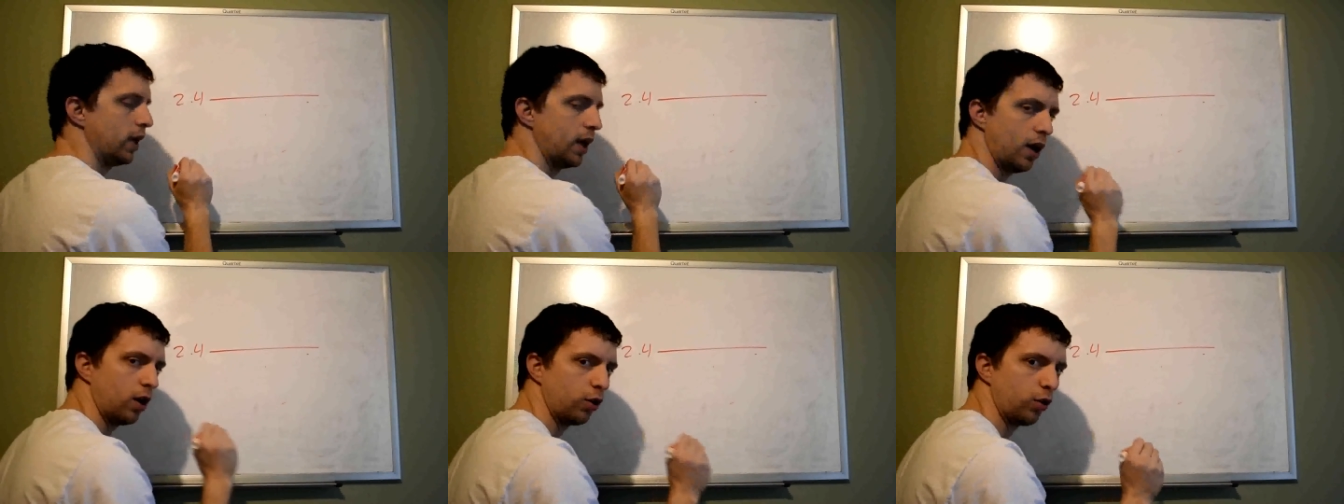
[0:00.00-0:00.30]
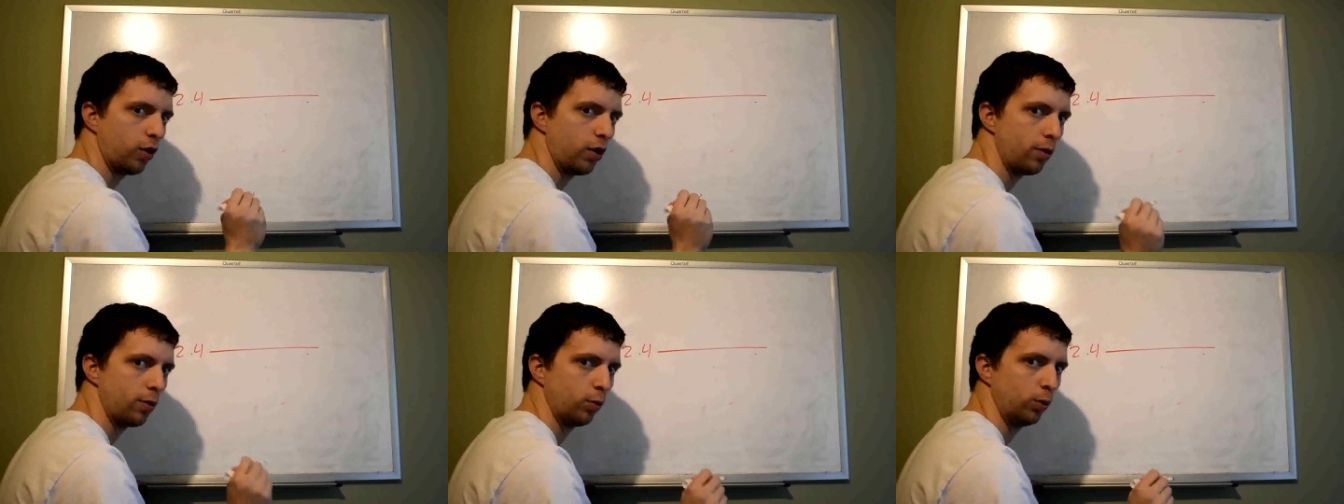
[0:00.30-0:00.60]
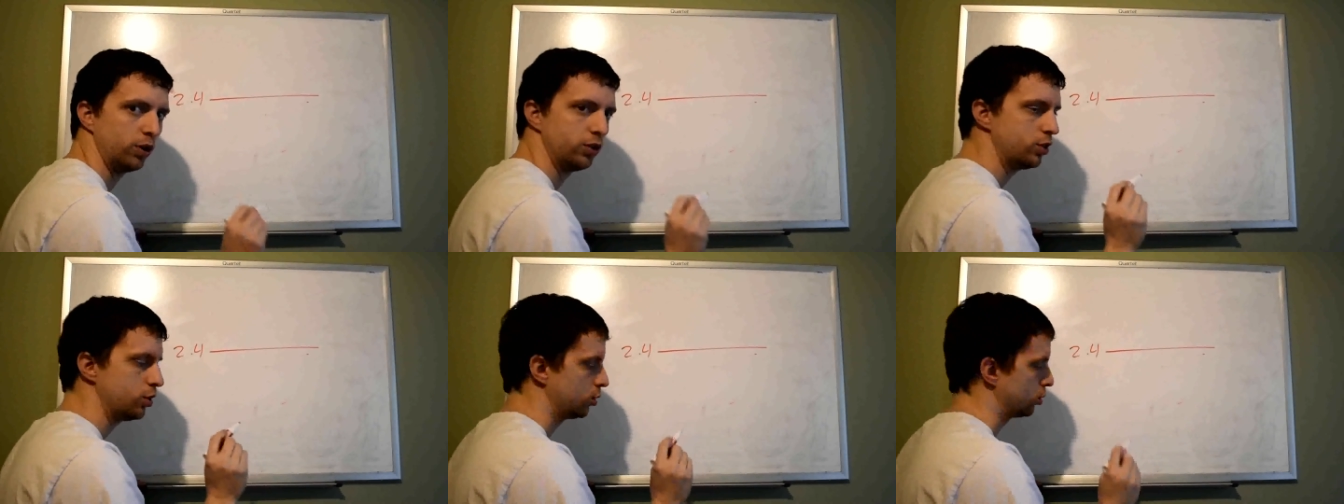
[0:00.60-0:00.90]
the PID
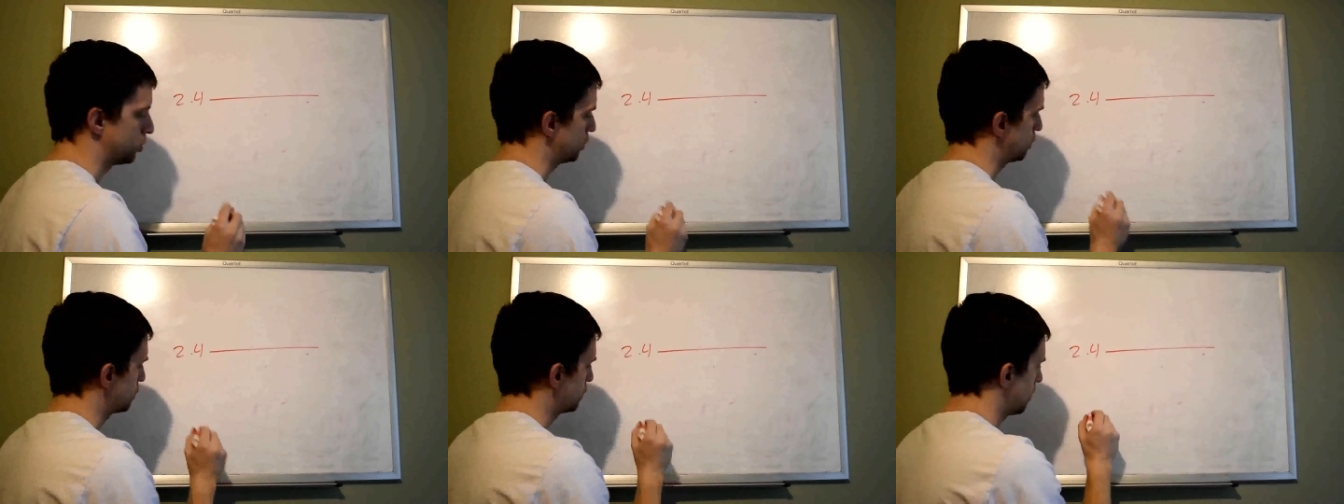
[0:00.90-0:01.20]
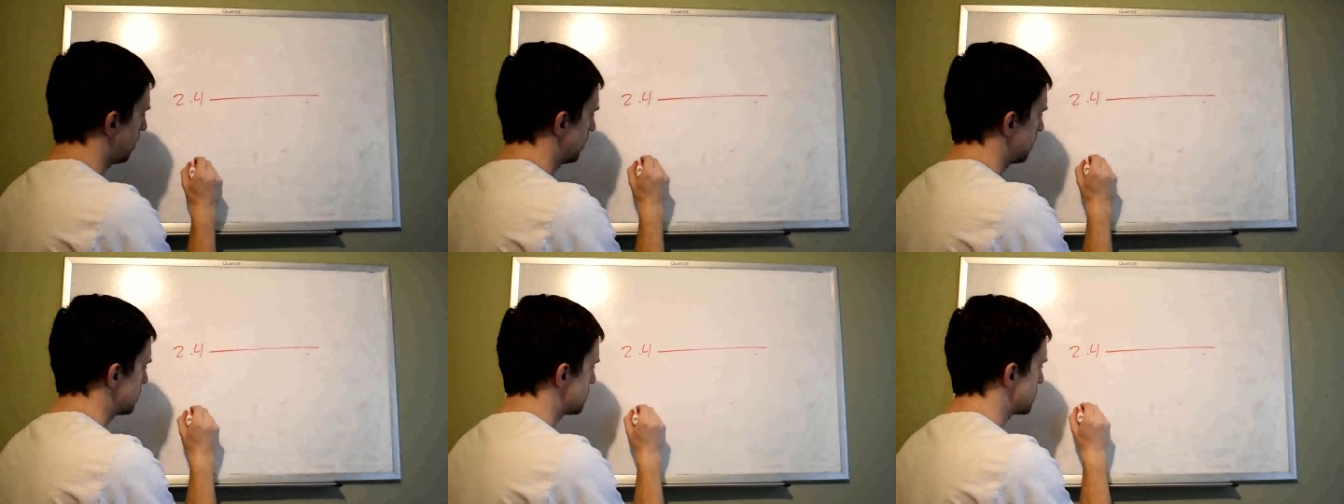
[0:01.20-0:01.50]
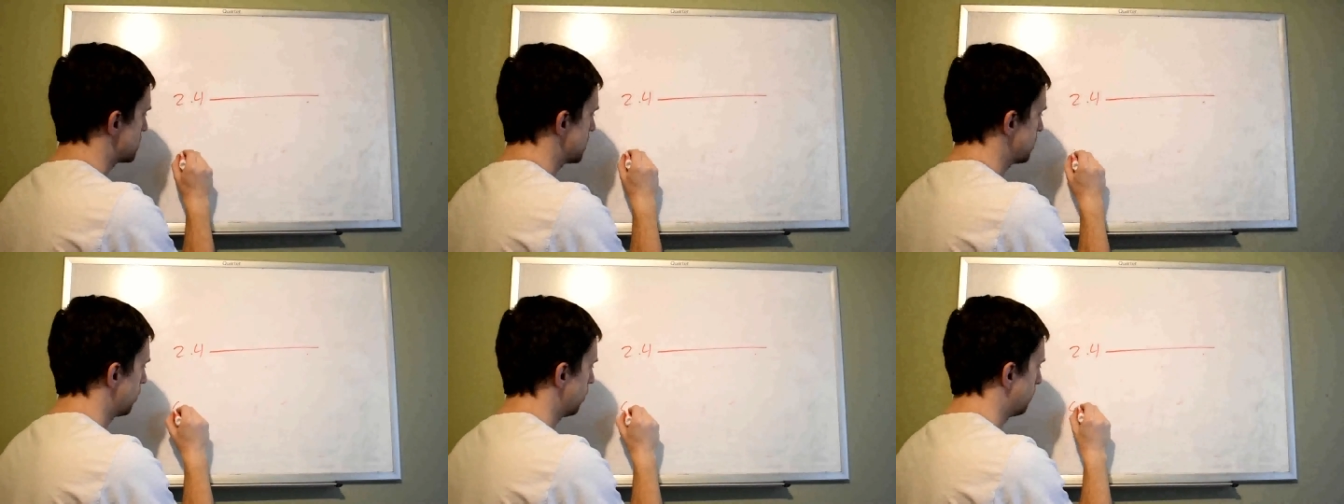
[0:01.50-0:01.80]
algorithm will do is it'll start at
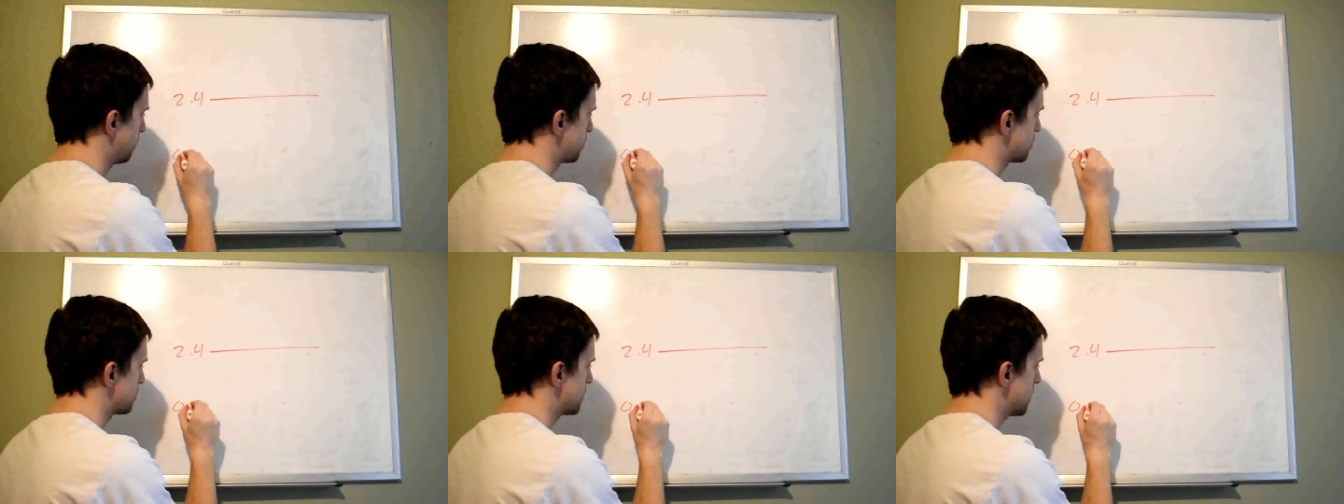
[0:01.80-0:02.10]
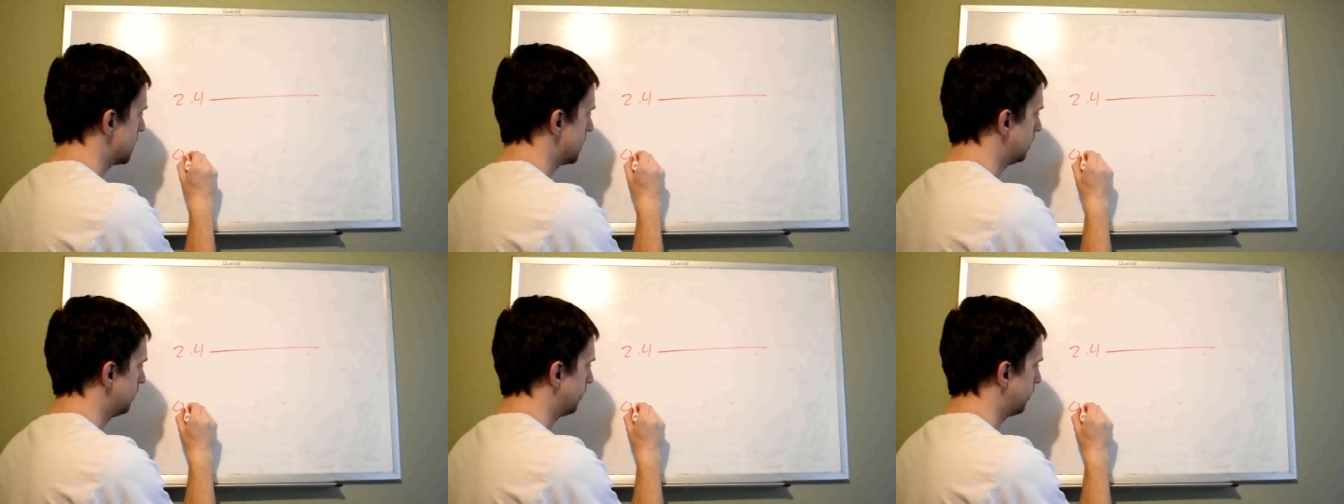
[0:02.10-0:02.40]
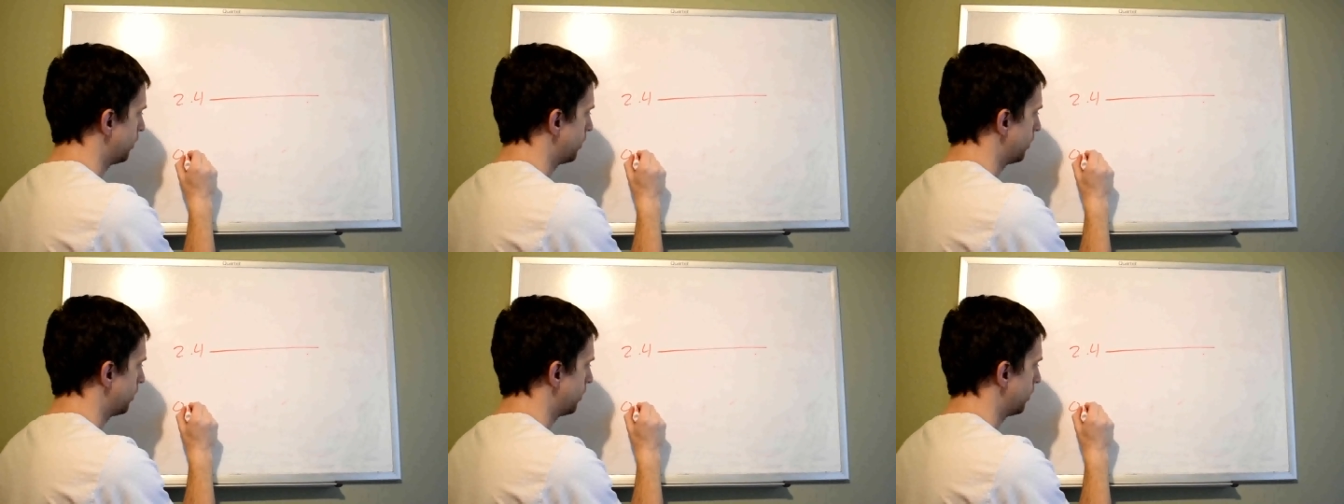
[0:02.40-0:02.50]
0%